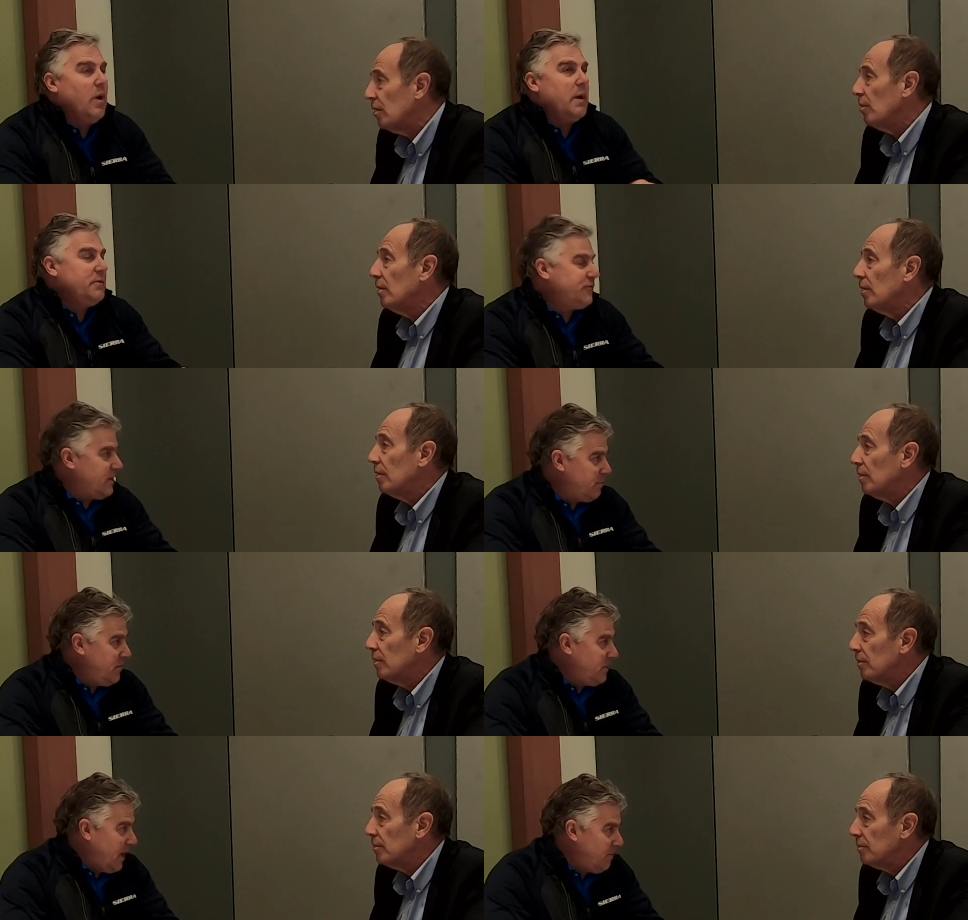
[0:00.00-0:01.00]
Speaker 1: Well, I'm a
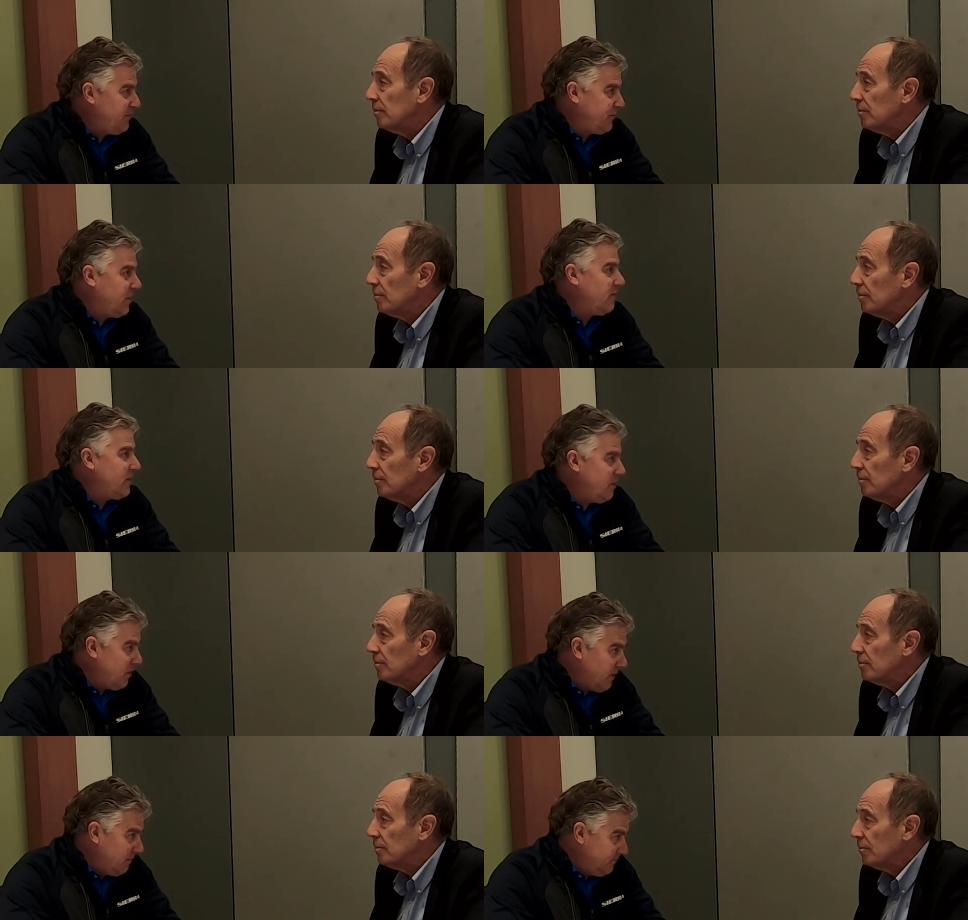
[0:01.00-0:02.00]
son. I'm a son of an
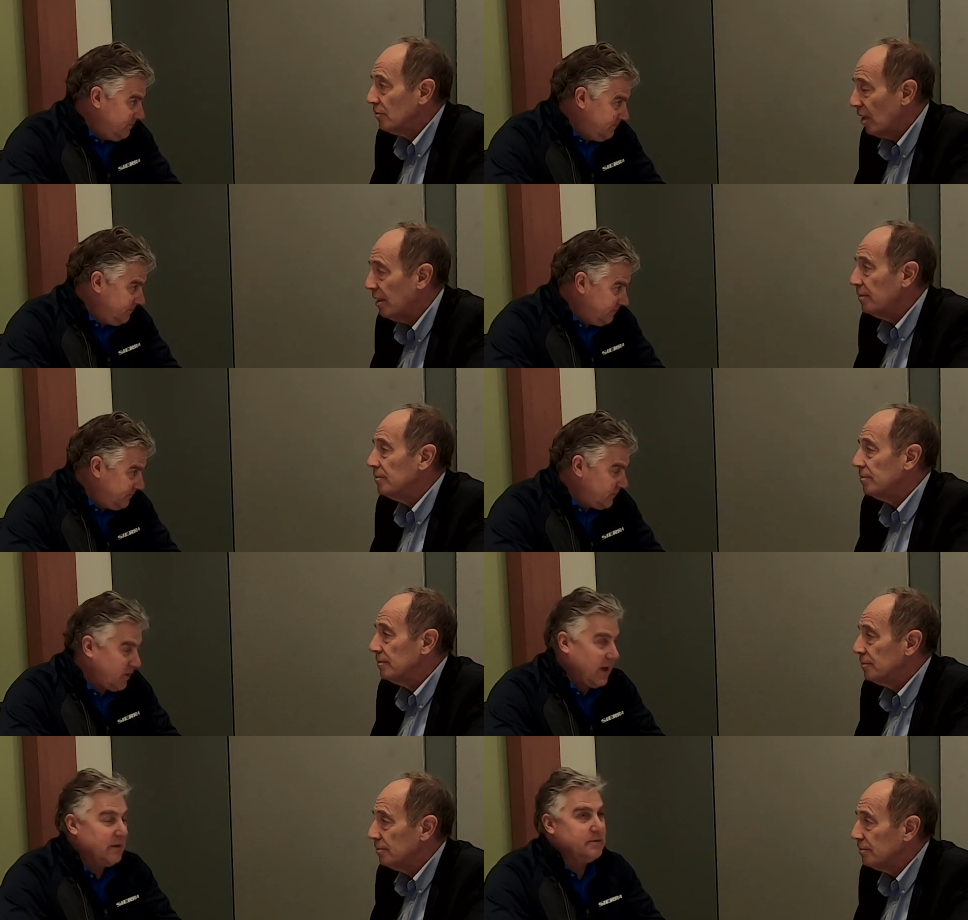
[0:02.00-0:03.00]
immigrant. Right.
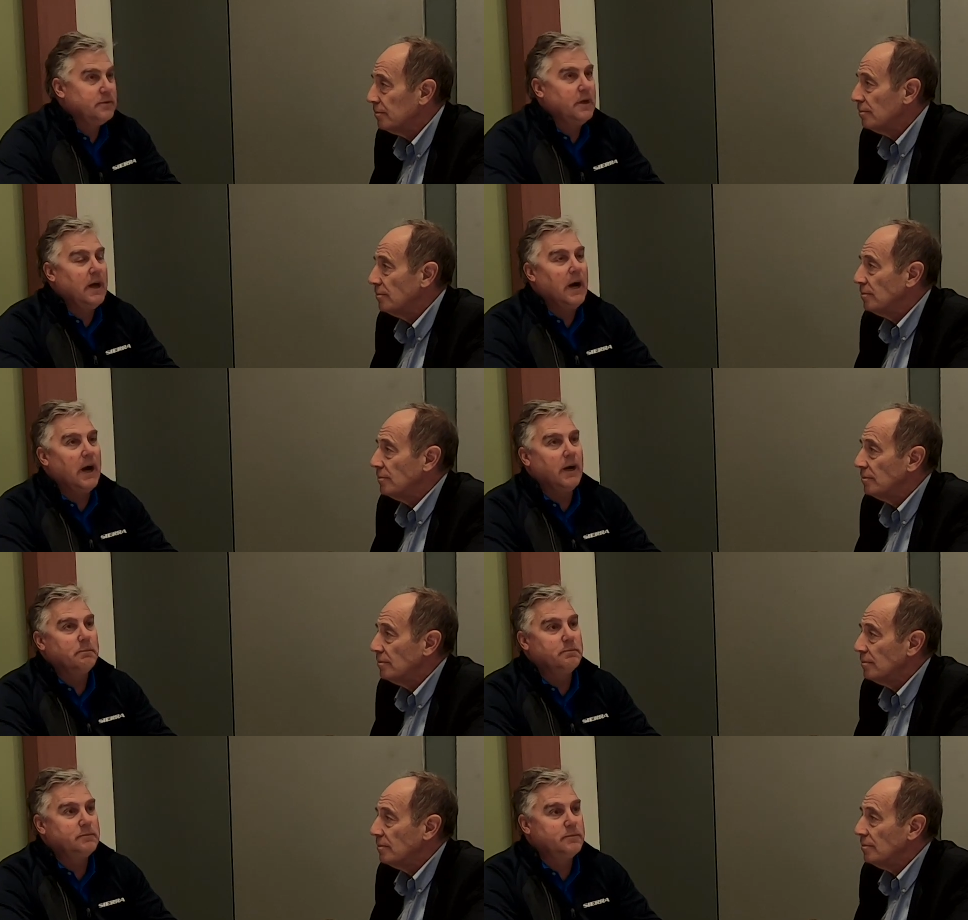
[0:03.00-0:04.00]
Okay.
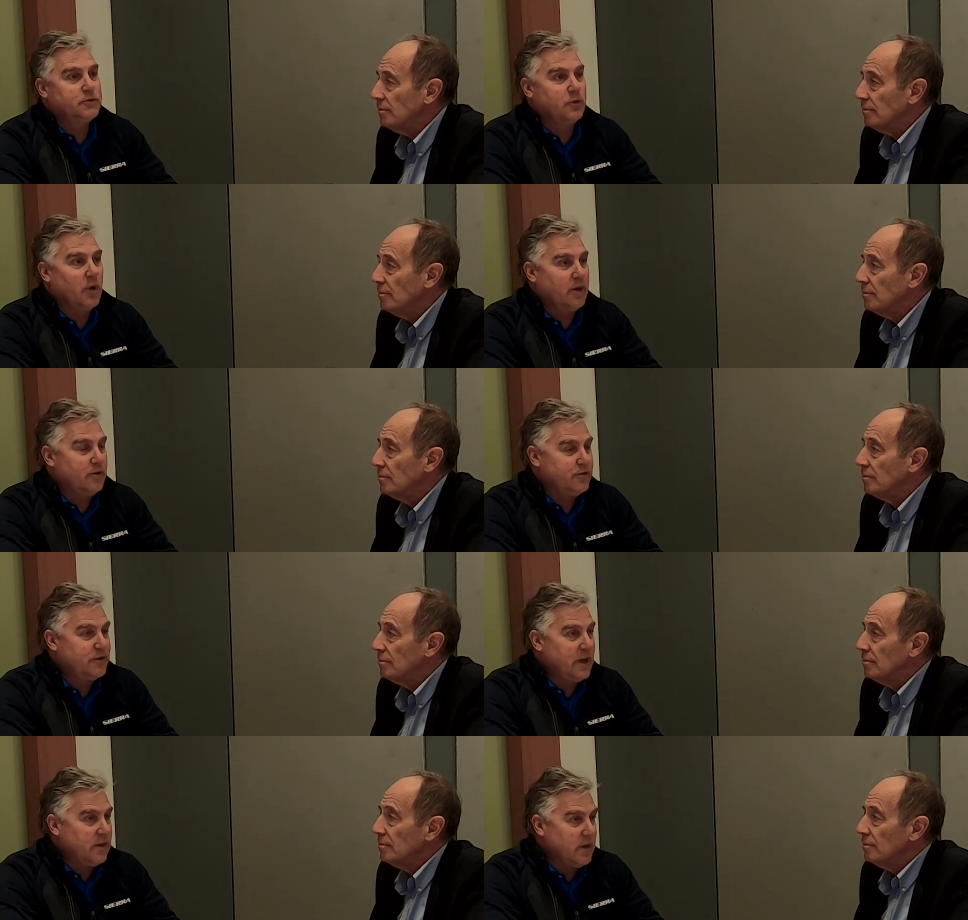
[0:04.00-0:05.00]
Um, so I
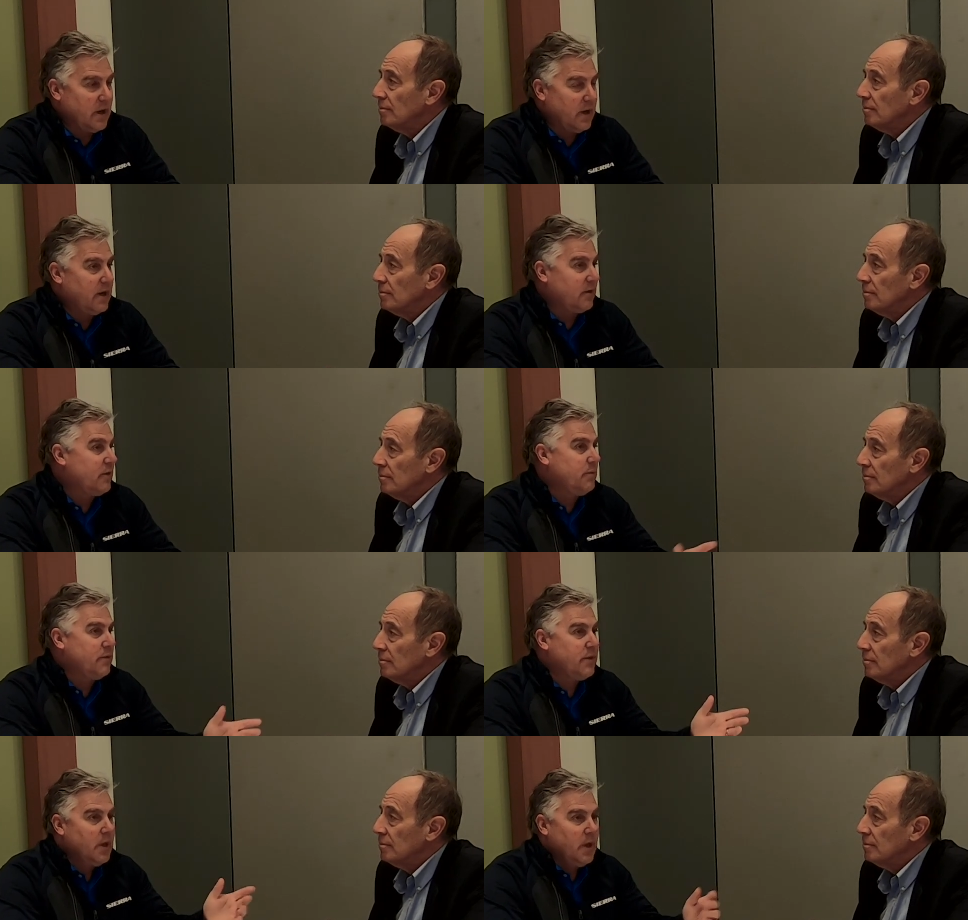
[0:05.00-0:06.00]
understand that, and I agree
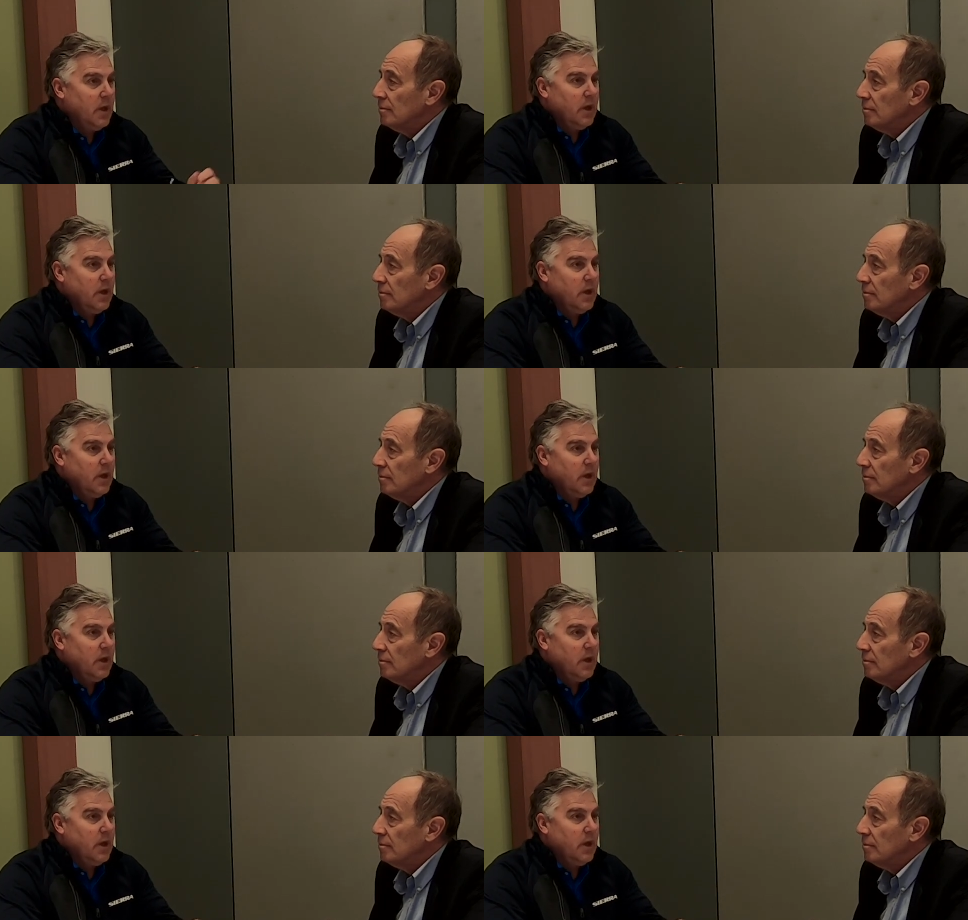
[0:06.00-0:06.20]
with,